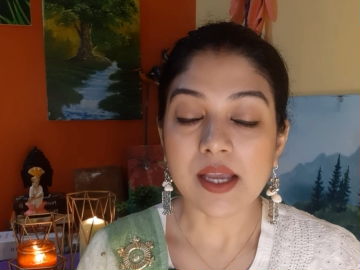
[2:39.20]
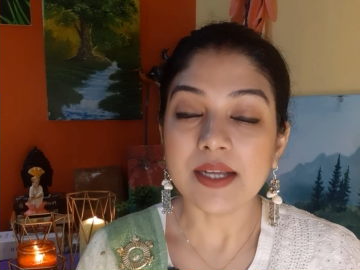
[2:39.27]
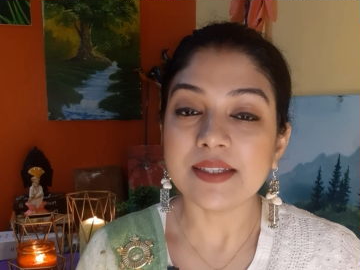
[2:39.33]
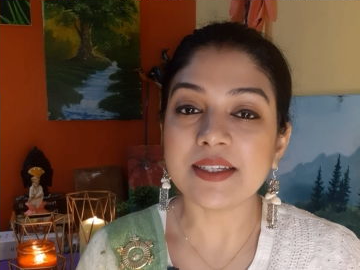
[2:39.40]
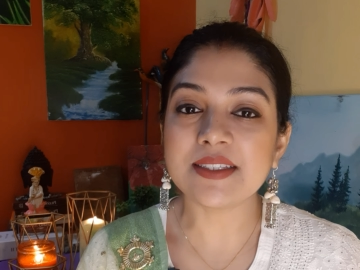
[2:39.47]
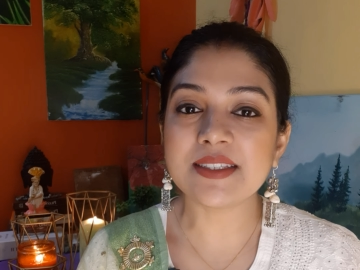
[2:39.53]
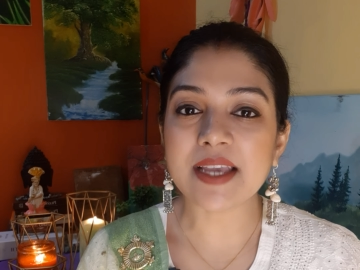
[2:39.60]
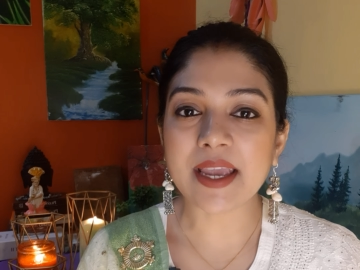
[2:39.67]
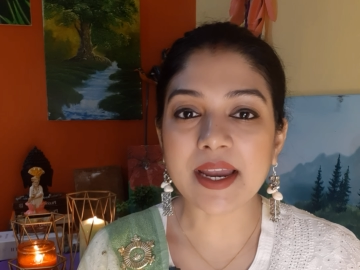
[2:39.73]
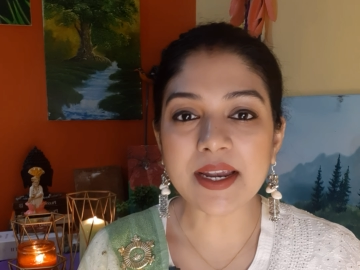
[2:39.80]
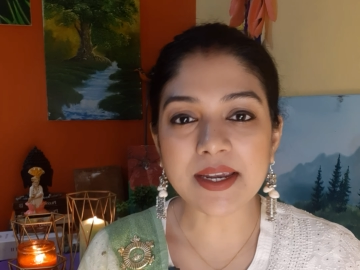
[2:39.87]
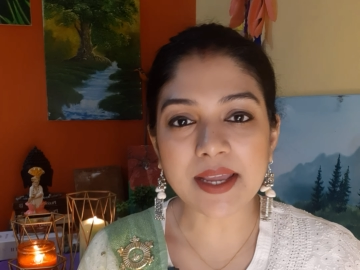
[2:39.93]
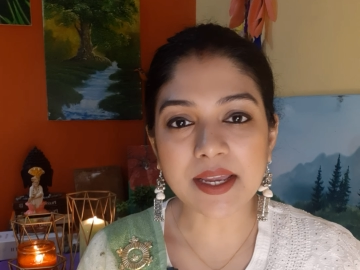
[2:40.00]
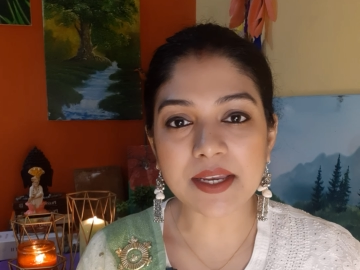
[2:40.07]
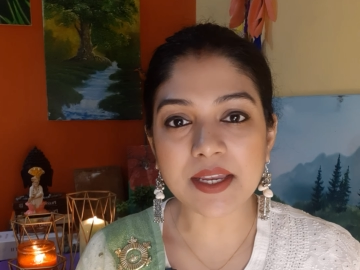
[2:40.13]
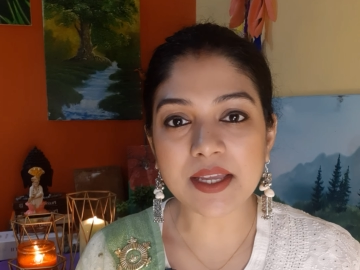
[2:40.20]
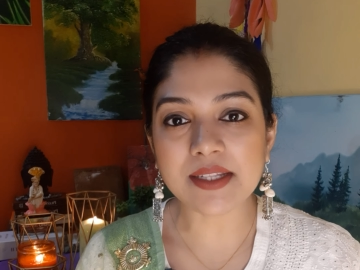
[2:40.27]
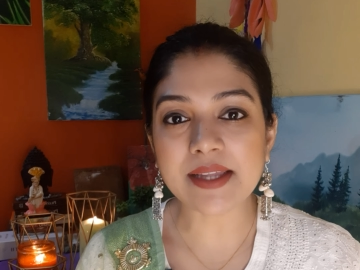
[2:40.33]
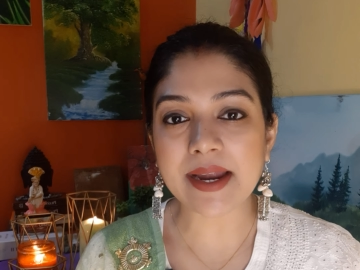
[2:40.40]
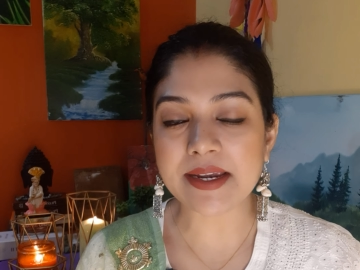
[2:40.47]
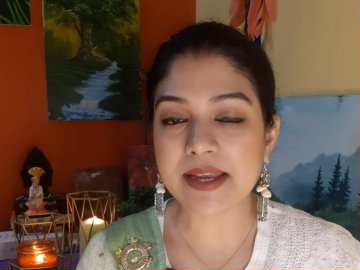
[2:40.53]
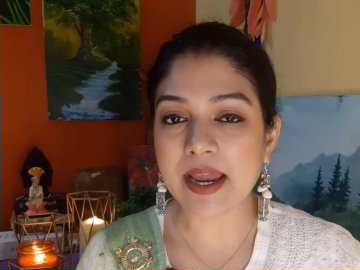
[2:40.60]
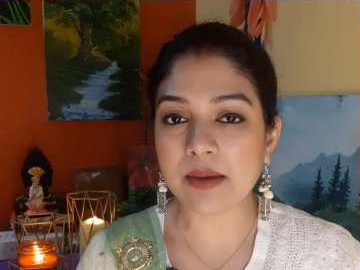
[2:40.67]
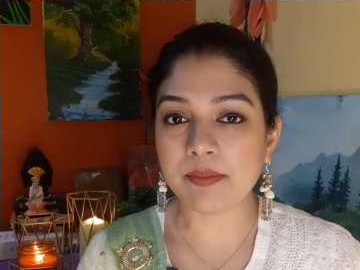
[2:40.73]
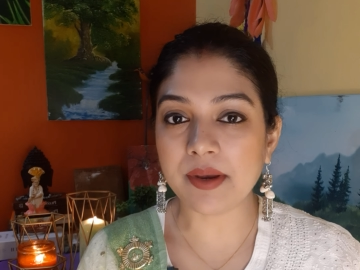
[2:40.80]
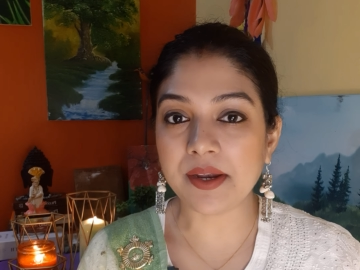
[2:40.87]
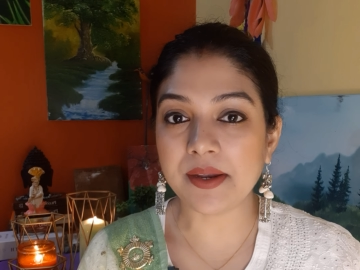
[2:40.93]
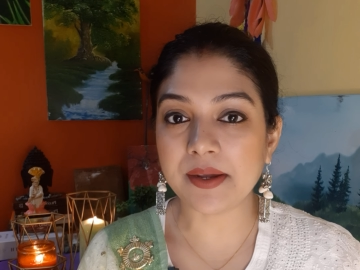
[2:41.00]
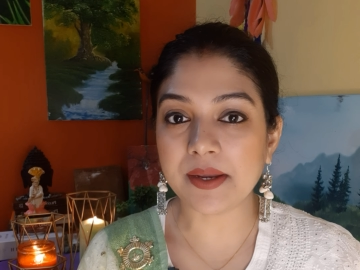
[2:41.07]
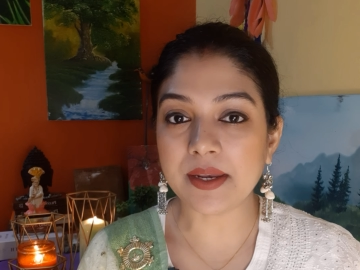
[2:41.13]
The second technique that can be
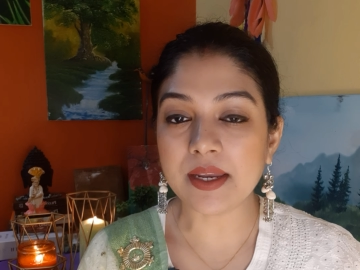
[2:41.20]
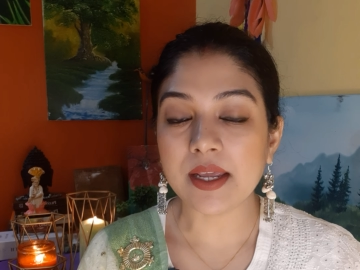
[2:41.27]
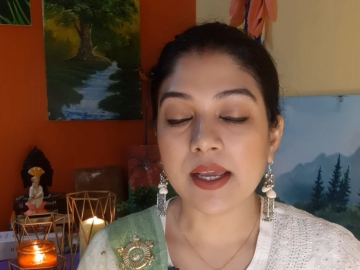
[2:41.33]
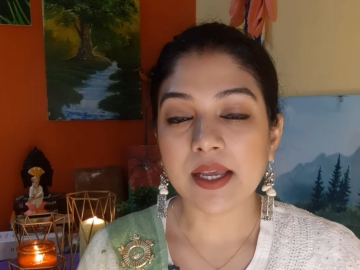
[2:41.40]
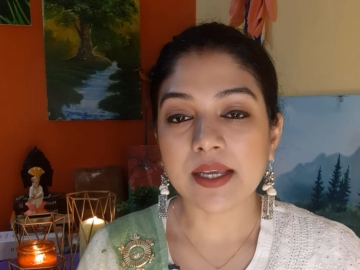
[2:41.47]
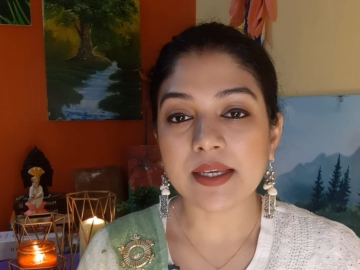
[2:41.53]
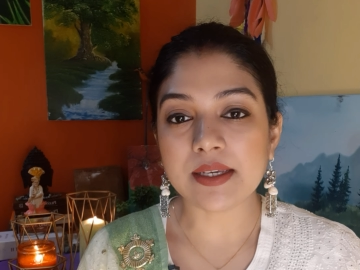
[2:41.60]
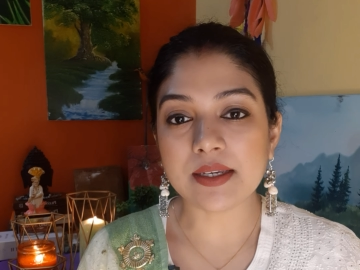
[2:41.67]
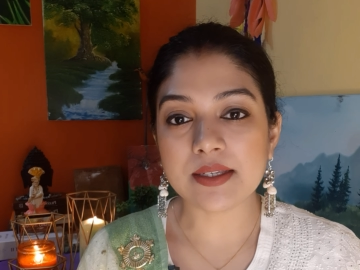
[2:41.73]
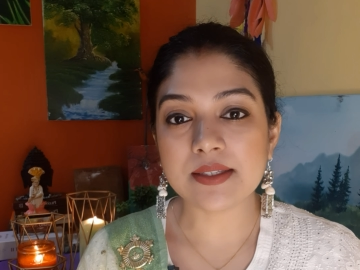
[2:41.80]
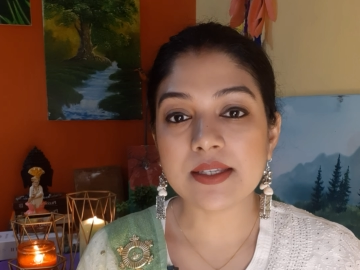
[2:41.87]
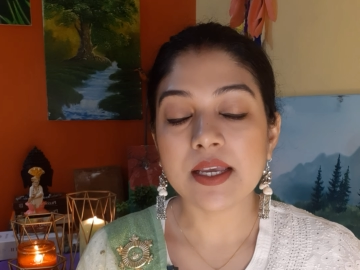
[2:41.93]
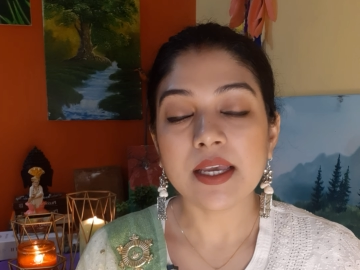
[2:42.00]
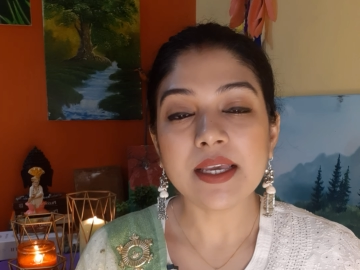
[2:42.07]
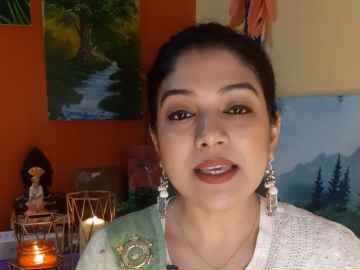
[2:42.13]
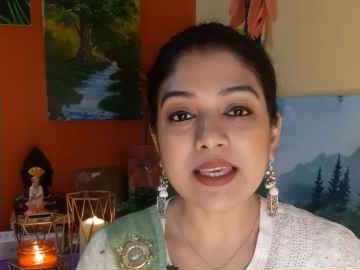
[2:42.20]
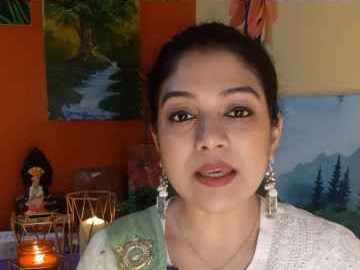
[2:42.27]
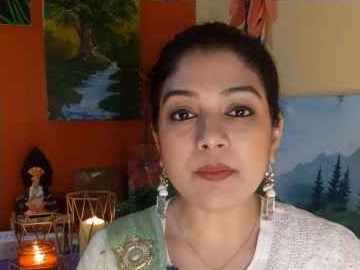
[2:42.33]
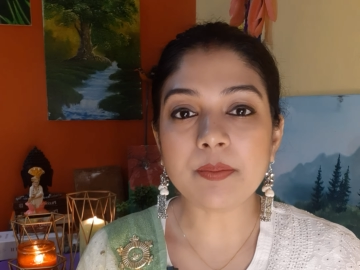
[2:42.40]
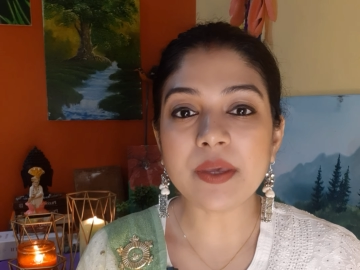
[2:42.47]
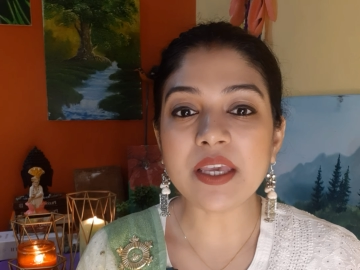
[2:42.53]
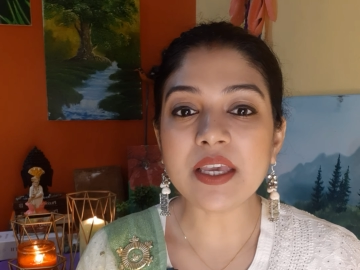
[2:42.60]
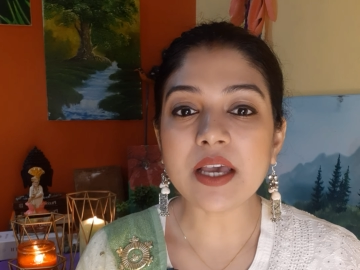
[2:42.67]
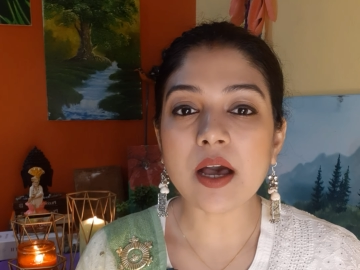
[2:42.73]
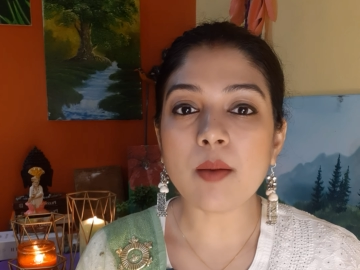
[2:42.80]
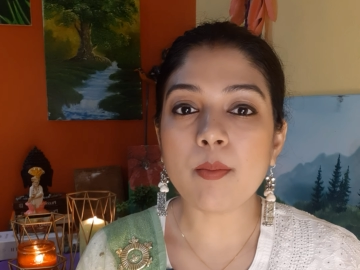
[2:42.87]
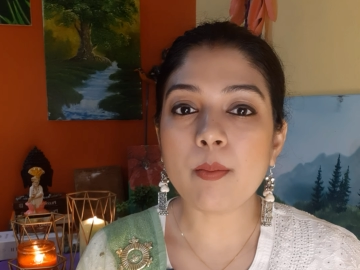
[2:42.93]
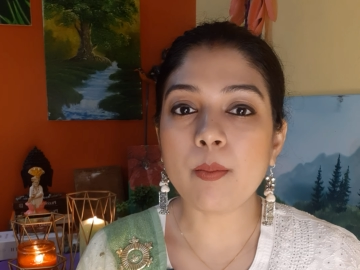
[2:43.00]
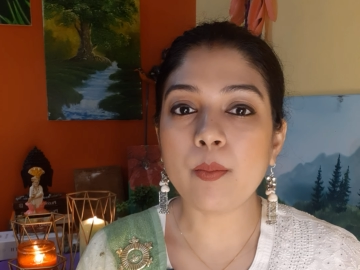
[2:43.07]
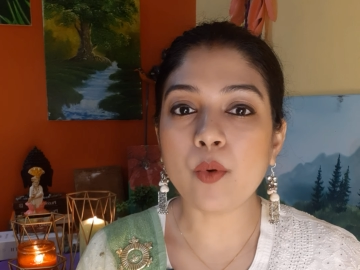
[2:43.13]
done is keeping a
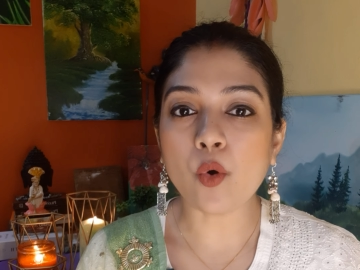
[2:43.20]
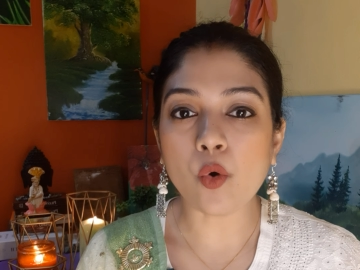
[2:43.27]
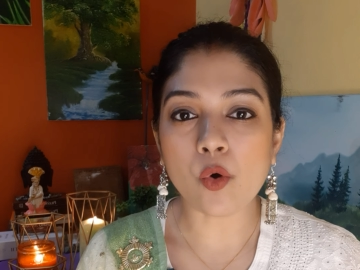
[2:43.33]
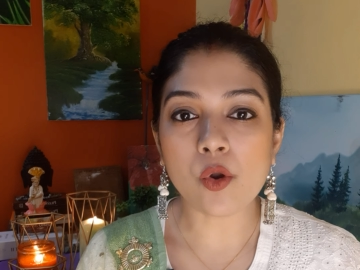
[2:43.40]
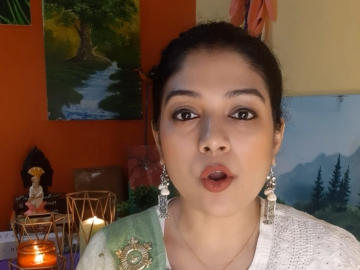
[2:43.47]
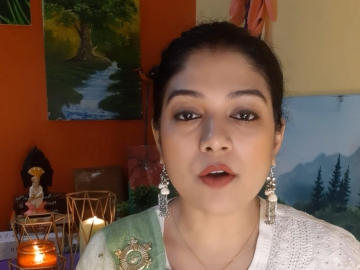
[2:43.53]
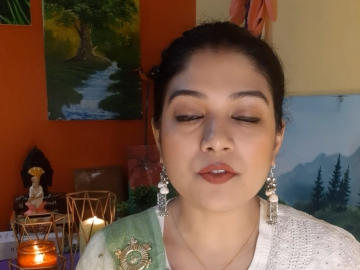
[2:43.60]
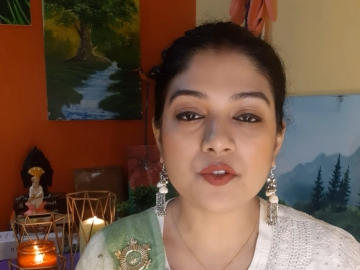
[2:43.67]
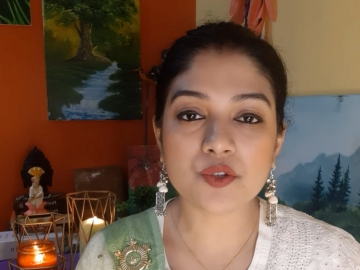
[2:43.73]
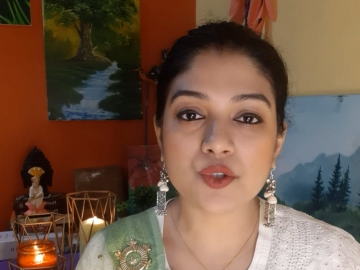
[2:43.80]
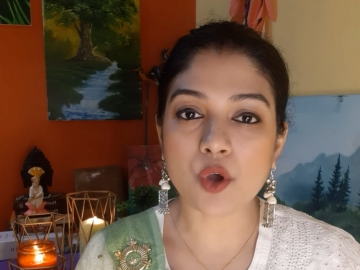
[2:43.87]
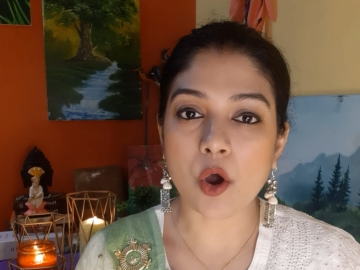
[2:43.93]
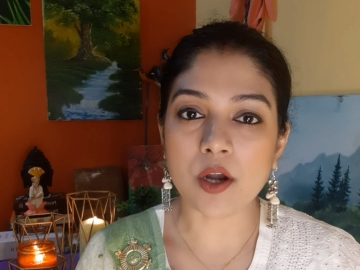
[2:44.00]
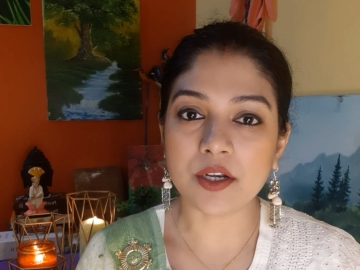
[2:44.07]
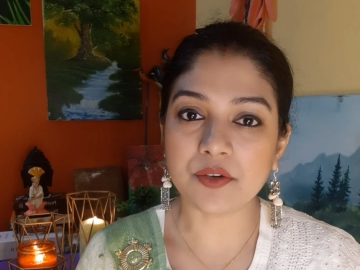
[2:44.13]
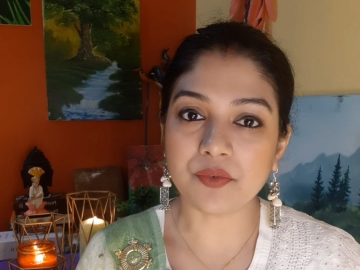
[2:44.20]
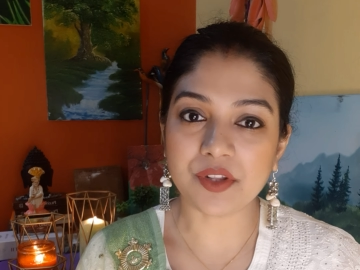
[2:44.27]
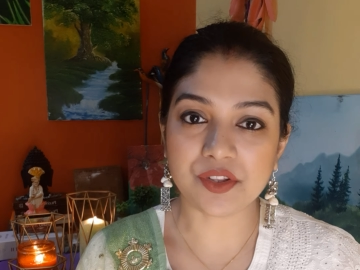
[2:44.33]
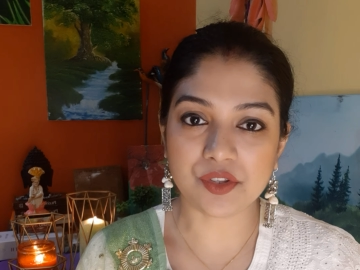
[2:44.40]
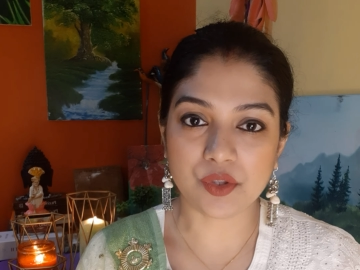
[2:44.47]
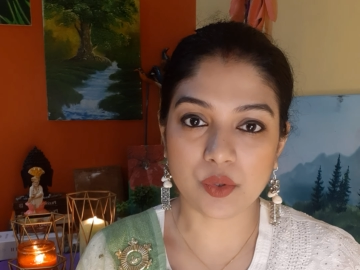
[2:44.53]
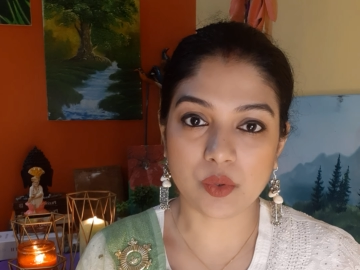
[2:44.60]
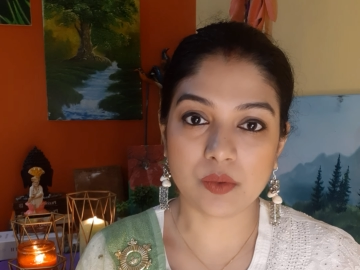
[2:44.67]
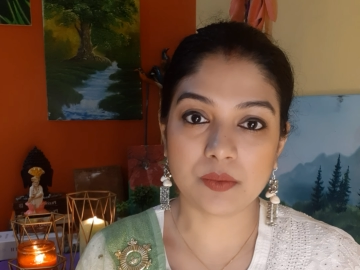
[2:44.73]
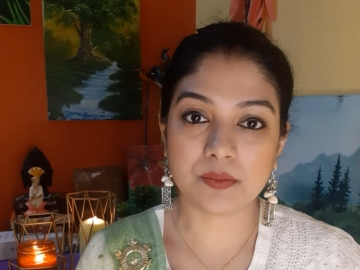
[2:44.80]
bowl of salt with you